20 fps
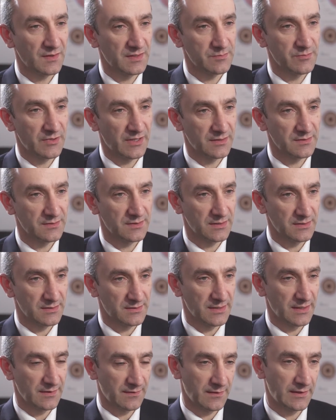this means
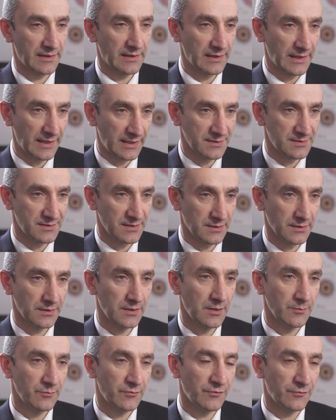is that the laser
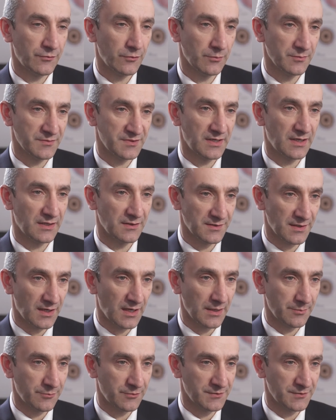performs the entire